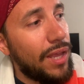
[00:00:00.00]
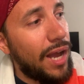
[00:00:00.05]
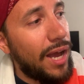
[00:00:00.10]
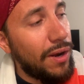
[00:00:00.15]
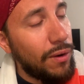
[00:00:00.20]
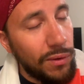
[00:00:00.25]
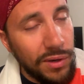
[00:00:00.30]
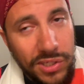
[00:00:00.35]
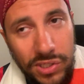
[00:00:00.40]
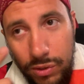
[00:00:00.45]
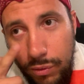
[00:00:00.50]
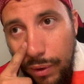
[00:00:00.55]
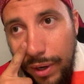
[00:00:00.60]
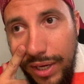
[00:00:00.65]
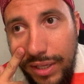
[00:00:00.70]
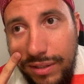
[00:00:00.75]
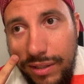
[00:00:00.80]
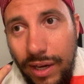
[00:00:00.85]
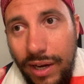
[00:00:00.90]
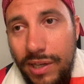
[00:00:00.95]
I know he's
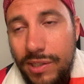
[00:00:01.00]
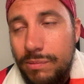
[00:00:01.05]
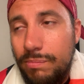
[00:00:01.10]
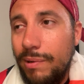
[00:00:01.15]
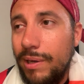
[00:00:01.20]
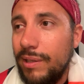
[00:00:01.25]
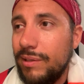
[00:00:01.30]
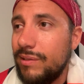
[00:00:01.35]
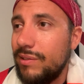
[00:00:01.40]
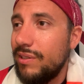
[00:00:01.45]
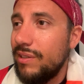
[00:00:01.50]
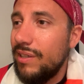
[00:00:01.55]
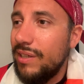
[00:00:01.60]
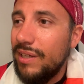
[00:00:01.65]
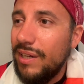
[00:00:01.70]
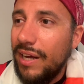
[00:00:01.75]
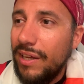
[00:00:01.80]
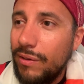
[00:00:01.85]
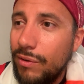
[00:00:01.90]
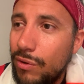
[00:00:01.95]
great, guys, but
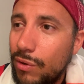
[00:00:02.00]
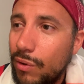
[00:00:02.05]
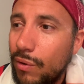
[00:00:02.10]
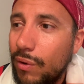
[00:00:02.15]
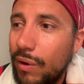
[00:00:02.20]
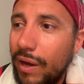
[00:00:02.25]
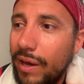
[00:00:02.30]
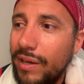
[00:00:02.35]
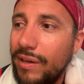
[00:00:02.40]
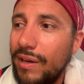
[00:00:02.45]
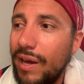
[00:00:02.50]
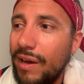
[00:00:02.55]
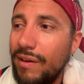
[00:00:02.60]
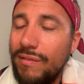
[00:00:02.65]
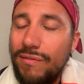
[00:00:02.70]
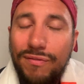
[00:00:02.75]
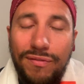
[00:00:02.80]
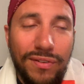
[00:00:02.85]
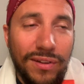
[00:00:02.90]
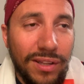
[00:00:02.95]
I don't know.
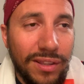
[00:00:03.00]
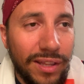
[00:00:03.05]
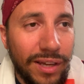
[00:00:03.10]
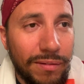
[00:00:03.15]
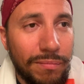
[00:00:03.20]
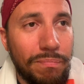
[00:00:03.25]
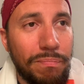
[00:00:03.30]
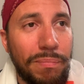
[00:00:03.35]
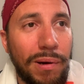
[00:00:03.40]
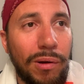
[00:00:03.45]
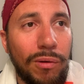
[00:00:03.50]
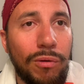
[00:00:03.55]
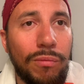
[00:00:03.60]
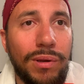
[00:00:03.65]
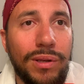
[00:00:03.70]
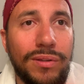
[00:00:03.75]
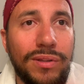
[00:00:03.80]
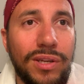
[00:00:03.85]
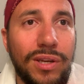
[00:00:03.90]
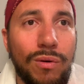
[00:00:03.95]
I feel that Paolo
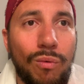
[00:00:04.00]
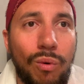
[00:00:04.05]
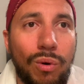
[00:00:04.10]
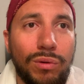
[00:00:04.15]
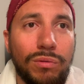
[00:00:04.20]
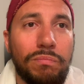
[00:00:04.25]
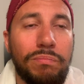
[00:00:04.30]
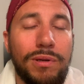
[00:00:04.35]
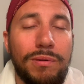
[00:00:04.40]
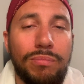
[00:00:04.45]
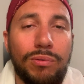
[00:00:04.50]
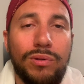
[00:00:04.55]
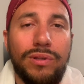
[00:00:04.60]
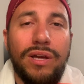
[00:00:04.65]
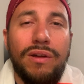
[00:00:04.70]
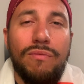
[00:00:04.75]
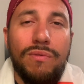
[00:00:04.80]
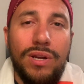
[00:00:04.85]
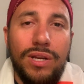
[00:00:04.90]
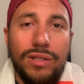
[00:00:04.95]
Maldini want people
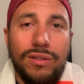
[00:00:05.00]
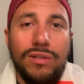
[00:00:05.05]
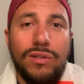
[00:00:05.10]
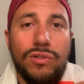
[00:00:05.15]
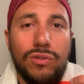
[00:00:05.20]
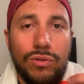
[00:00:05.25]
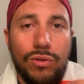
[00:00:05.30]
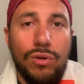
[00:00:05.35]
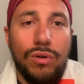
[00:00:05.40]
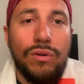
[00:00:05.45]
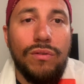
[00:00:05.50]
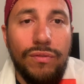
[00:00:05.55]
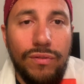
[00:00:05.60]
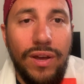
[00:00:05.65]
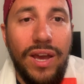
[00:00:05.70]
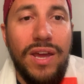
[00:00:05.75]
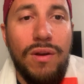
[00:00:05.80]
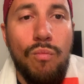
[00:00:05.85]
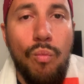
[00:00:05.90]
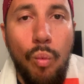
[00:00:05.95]
that really deserve
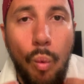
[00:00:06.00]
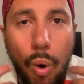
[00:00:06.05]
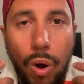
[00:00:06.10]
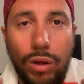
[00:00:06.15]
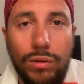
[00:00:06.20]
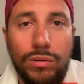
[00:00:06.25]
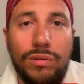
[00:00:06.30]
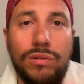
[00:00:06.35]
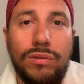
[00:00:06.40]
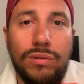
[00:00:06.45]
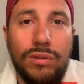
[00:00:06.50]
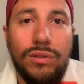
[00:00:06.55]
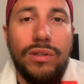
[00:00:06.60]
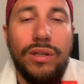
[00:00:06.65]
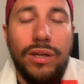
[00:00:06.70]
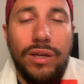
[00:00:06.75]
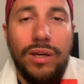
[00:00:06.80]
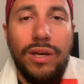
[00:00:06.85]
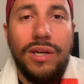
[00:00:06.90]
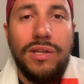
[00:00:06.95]
and want
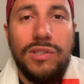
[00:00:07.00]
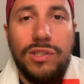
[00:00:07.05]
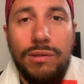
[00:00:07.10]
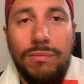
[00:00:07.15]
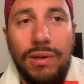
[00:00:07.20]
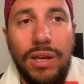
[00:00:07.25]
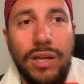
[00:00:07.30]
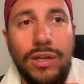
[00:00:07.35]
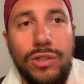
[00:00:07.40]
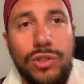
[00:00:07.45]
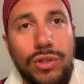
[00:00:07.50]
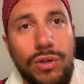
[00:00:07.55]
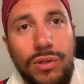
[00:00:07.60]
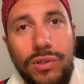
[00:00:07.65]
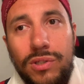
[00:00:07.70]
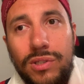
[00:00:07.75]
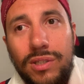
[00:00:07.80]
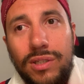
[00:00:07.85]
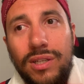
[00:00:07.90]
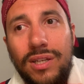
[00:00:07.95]
the AC Milan
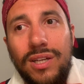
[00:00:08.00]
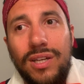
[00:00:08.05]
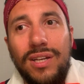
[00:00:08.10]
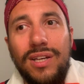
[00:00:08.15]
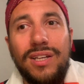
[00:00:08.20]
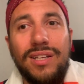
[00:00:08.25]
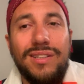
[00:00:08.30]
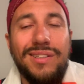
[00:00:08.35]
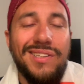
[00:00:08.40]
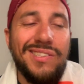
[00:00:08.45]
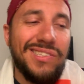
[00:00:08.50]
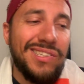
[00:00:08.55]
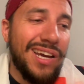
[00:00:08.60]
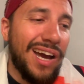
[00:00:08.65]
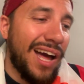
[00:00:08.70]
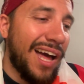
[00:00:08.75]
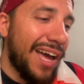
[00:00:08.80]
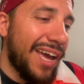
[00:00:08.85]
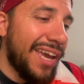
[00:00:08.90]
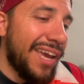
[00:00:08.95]
jersey. This
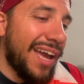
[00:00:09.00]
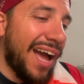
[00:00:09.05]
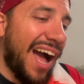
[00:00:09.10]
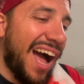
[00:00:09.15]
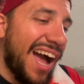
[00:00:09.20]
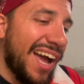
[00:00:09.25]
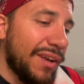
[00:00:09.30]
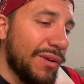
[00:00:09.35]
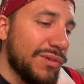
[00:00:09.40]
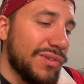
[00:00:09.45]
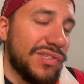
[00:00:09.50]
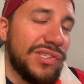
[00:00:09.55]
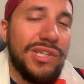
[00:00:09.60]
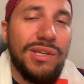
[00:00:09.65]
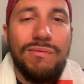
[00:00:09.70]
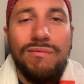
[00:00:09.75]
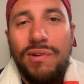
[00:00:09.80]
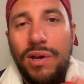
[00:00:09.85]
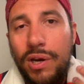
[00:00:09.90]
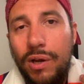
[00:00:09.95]
guy, I don't
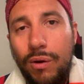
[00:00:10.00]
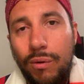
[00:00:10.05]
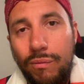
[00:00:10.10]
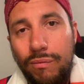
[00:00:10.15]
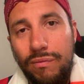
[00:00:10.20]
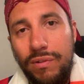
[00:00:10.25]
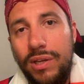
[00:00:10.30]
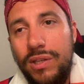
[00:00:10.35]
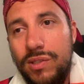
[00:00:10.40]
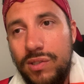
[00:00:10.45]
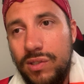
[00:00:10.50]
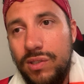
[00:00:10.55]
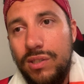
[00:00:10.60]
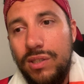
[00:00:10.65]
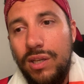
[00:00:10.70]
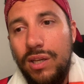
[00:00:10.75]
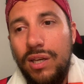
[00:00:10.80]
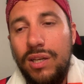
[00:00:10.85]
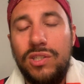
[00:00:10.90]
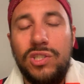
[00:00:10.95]
seem very convinced.
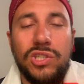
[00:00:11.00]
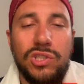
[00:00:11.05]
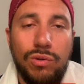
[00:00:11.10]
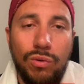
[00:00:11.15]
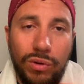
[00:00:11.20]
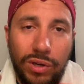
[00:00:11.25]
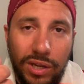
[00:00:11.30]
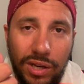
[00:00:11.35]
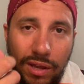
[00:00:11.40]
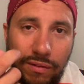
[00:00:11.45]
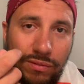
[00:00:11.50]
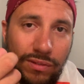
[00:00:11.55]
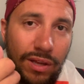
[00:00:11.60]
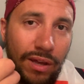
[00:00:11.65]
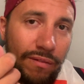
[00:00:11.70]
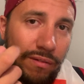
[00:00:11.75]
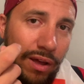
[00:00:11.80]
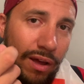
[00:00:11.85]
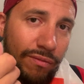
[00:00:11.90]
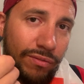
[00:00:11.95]
He's just looking
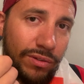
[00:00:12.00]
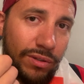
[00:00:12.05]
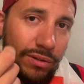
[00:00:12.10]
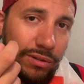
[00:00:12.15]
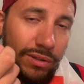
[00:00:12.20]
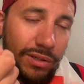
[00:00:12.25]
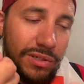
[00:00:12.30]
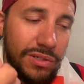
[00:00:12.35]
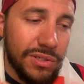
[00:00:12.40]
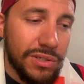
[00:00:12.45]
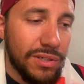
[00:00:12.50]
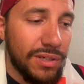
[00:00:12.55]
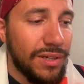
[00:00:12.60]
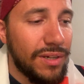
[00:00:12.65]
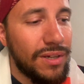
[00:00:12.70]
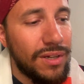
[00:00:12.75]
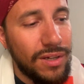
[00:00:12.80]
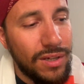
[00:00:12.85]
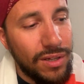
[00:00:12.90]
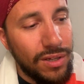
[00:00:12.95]
after this.
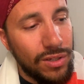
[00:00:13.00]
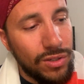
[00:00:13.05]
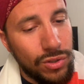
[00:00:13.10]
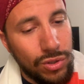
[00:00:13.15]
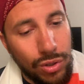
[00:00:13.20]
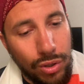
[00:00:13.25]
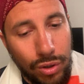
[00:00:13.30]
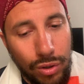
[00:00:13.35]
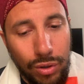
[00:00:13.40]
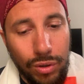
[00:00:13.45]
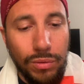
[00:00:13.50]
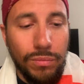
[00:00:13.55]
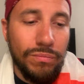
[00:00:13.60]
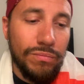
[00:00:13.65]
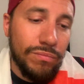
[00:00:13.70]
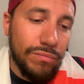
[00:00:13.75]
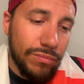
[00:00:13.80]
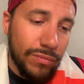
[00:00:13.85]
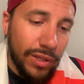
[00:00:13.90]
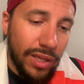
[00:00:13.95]
So,
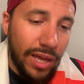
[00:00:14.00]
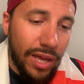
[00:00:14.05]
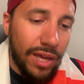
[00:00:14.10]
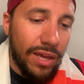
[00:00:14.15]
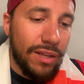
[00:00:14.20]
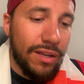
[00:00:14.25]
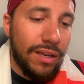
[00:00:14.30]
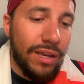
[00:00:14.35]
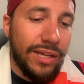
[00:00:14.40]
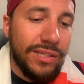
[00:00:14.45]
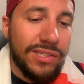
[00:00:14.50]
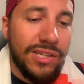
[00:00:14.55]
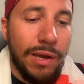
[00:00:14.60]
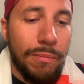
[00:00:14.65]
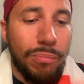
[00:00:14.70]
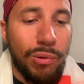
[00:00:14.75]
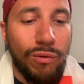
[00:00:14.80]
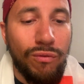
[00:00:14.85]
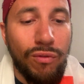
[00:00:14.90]
let's say,